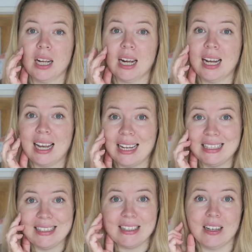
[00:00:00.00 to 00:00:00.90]

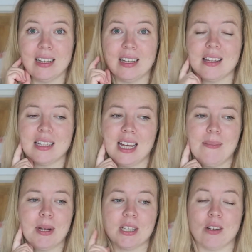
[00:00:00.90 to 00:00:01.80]
cleanser the other day
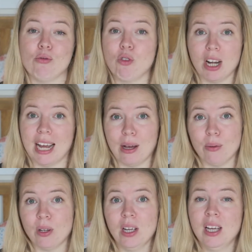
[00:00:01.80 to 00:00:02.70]
because I'd run out.